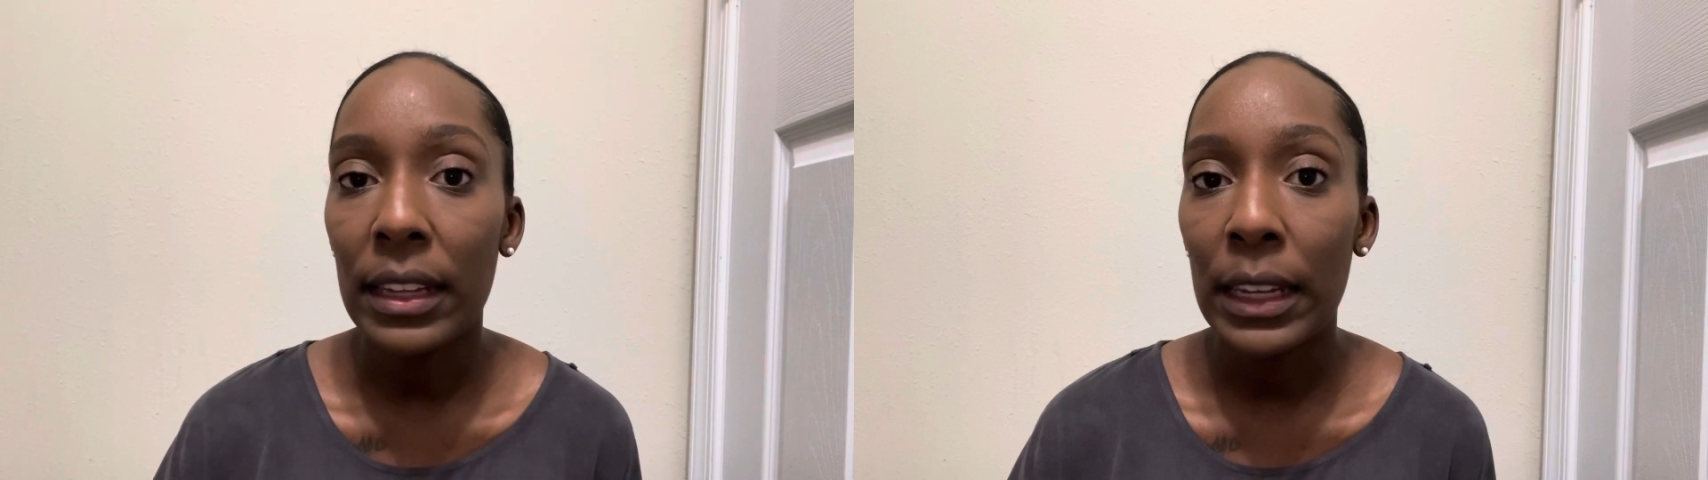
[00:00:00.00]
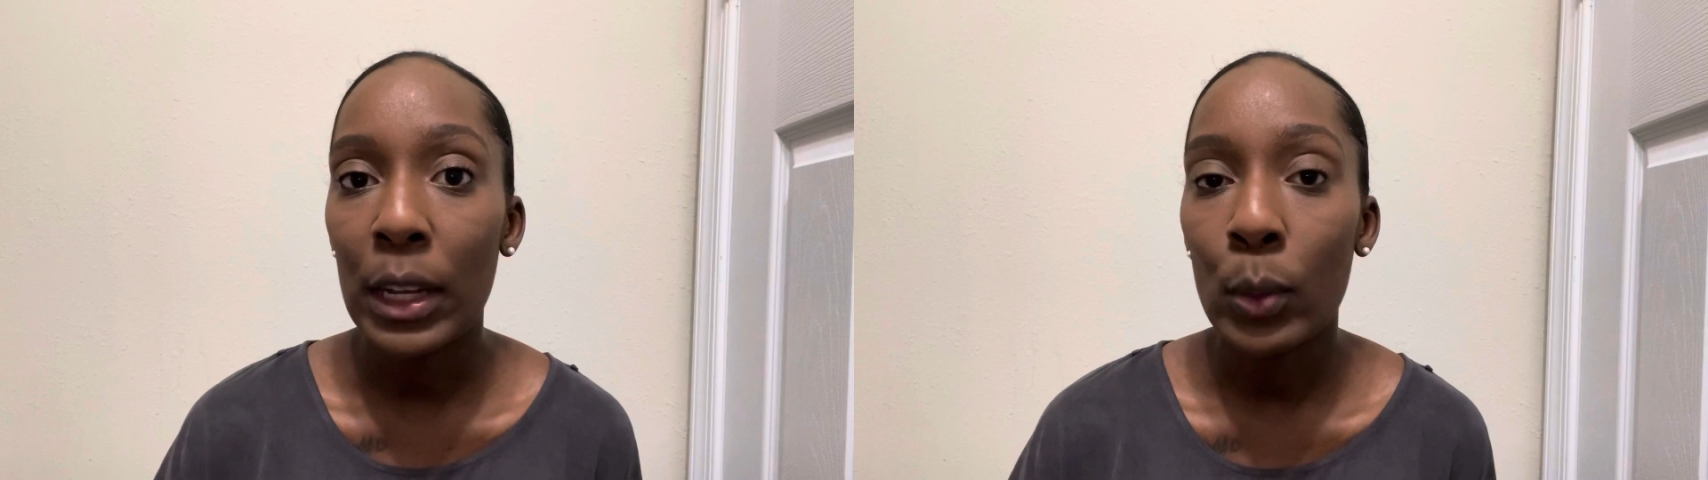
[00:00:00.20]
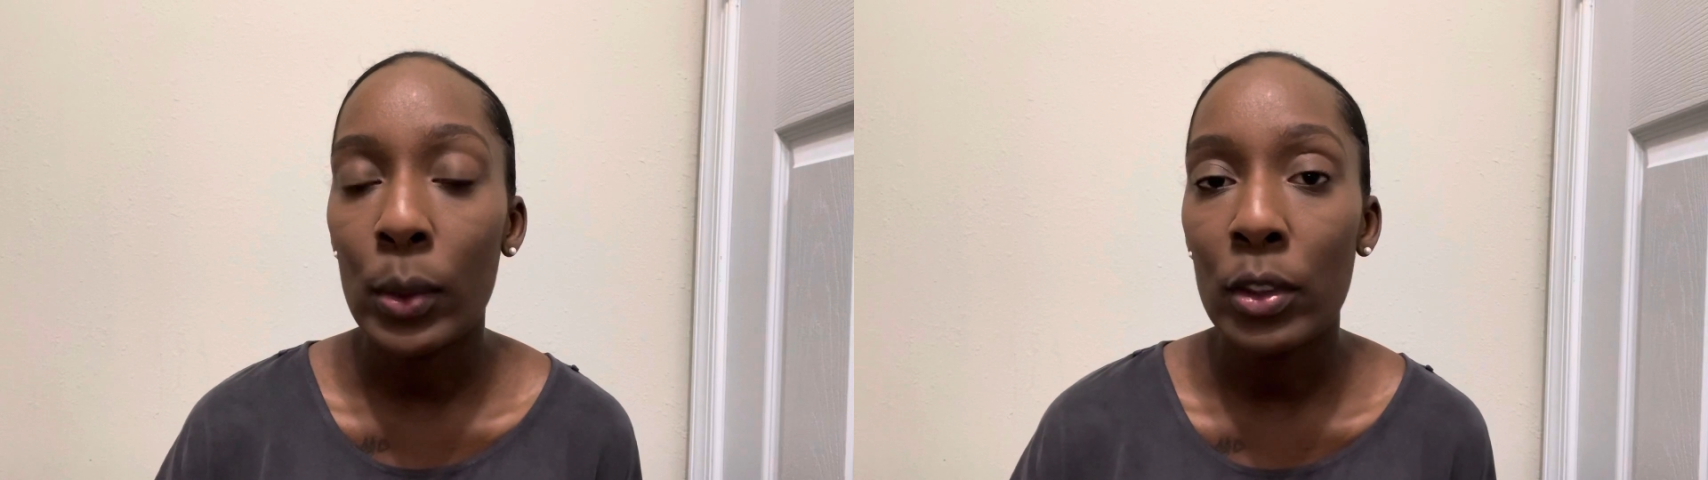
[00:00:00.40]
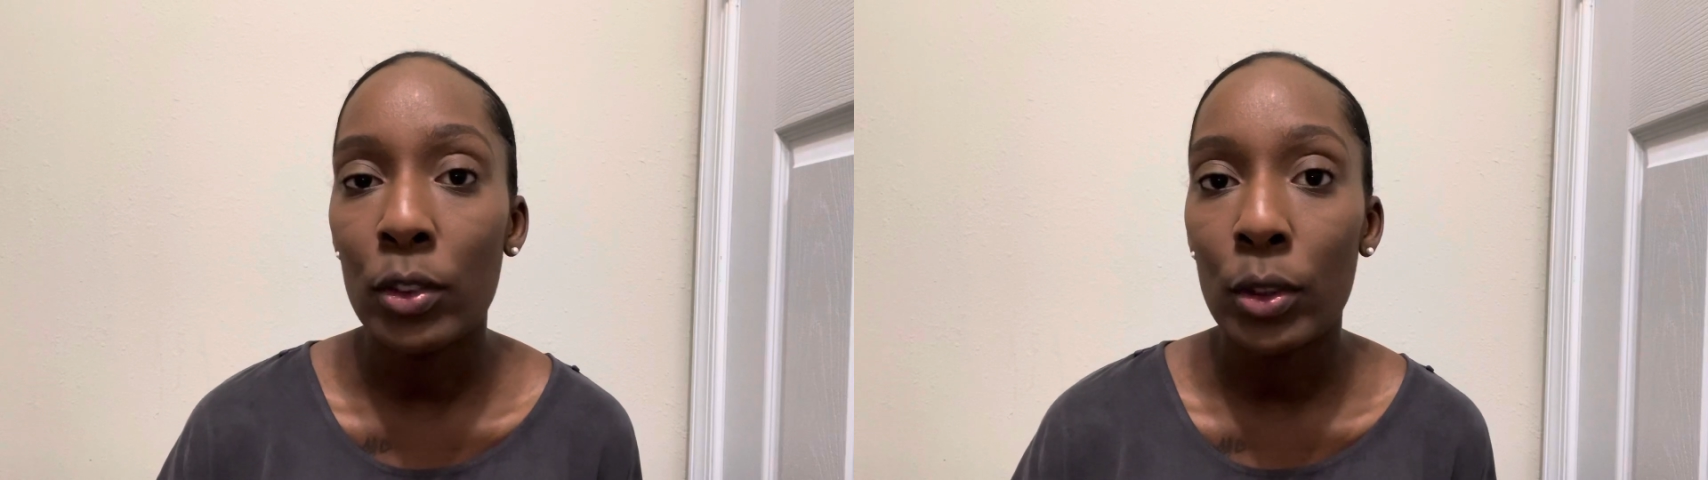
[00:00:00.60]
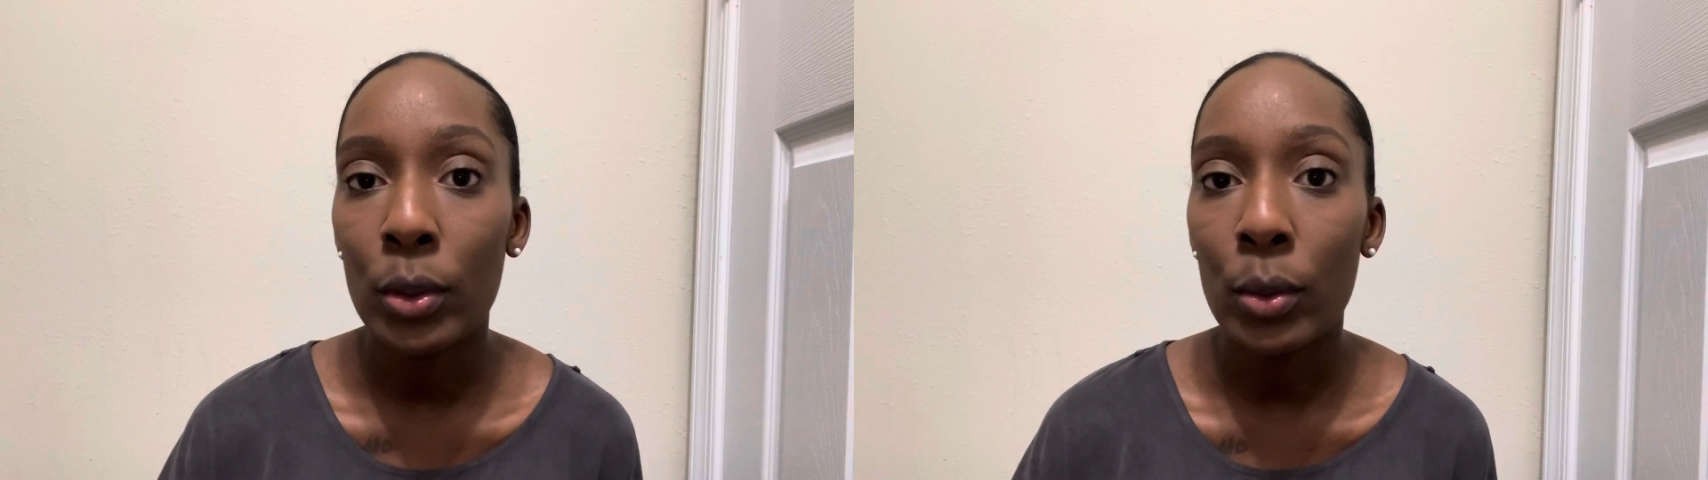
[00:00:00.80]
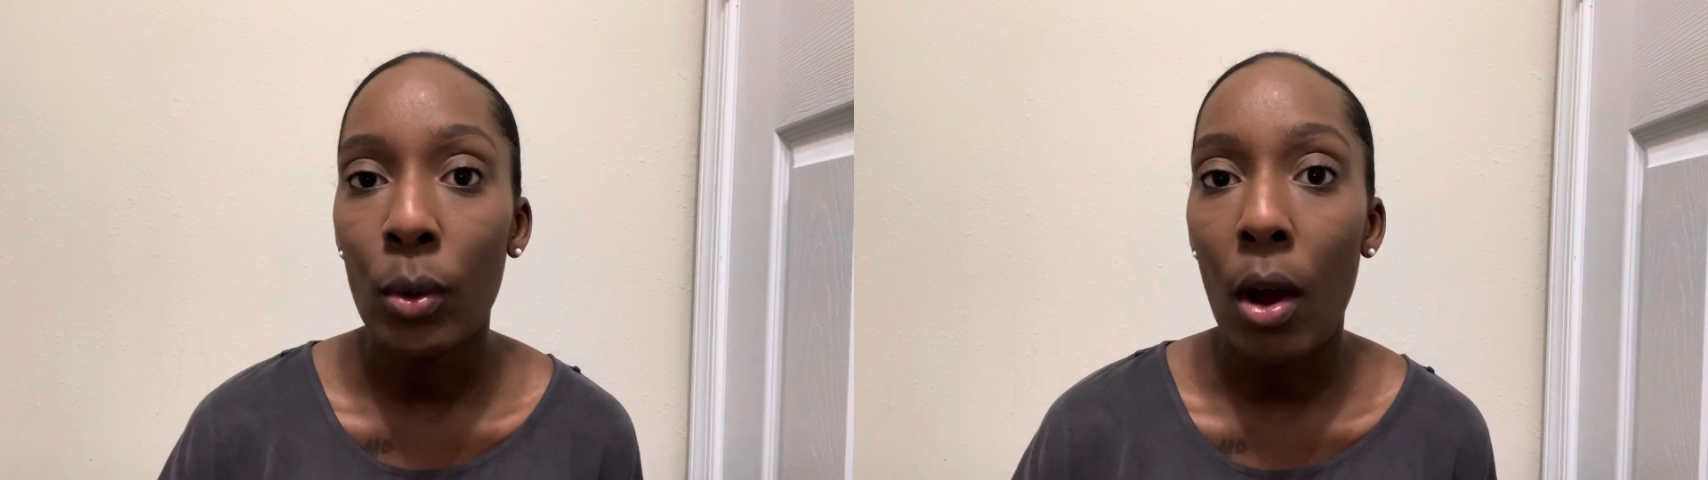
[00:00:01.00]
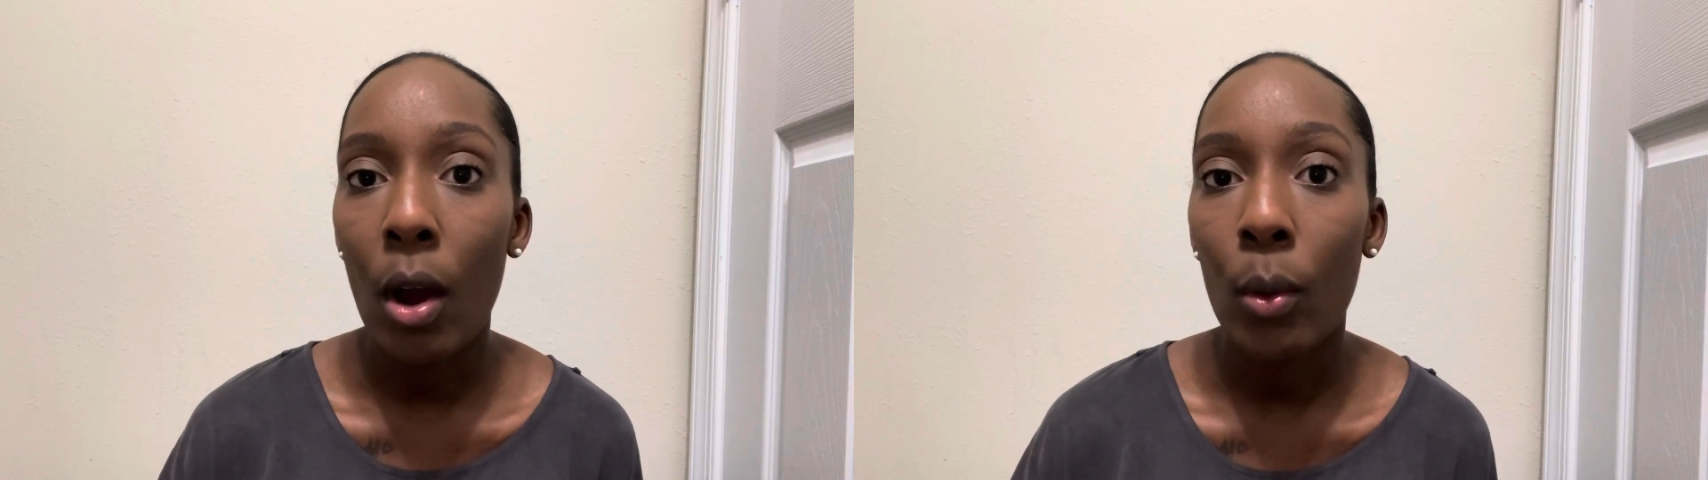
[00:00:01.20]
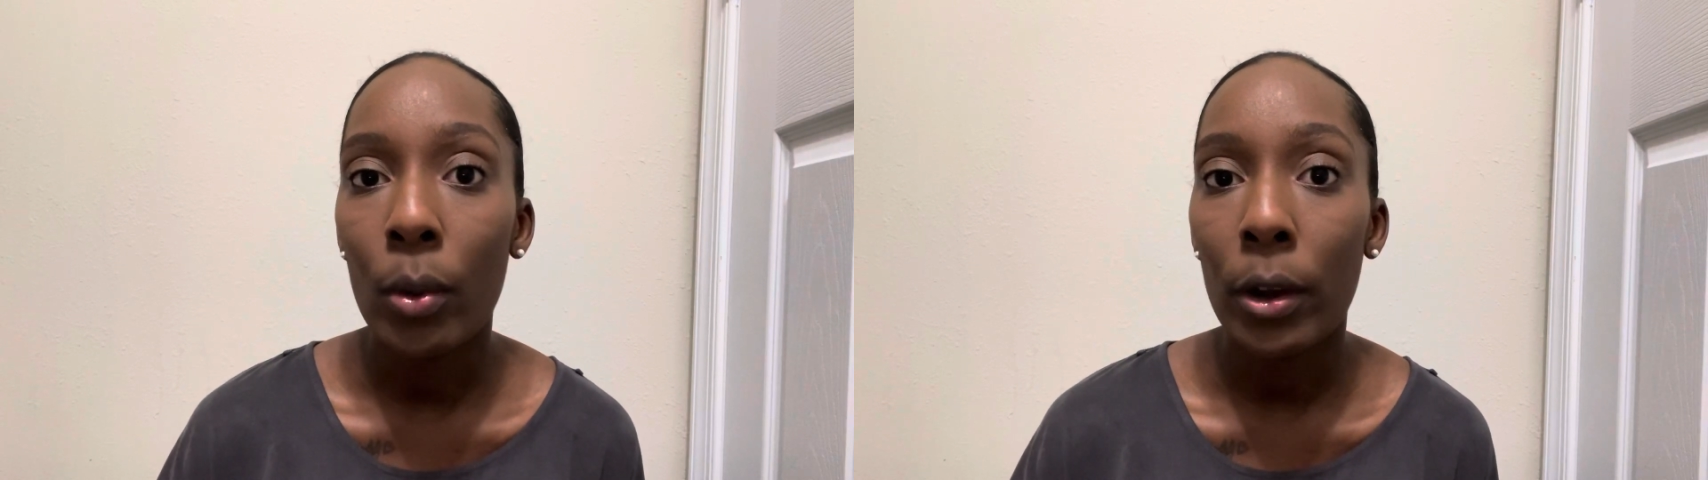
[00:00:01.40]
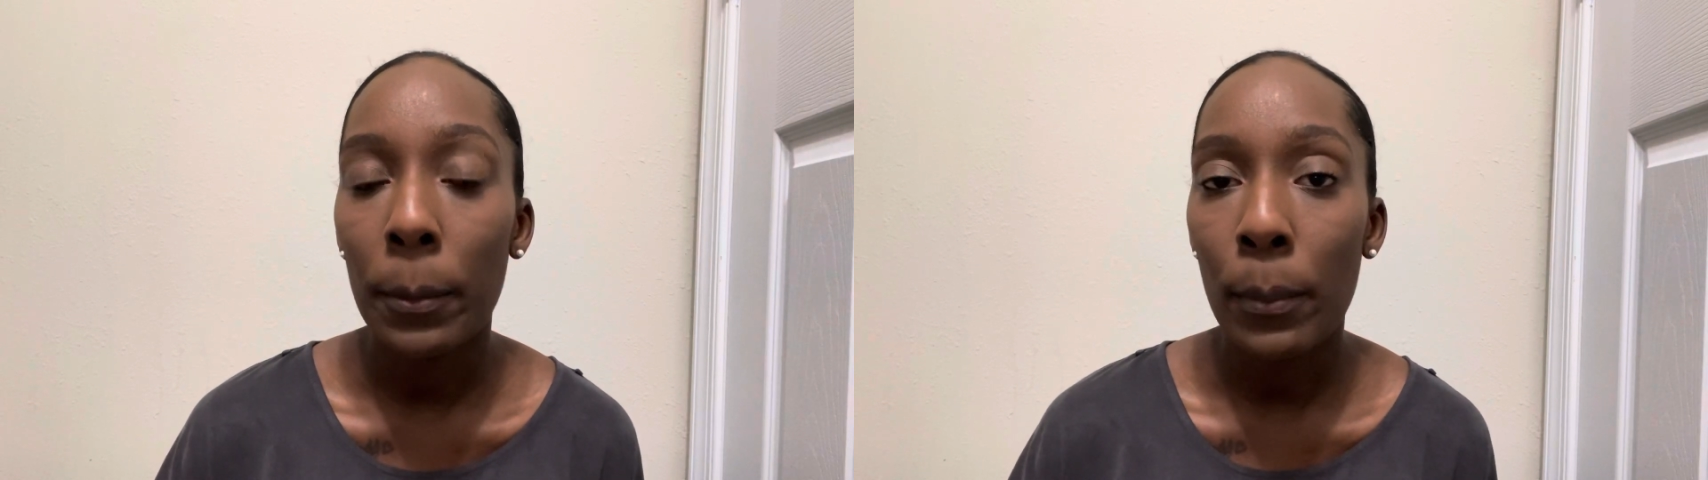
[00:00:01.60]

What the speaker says: and we do our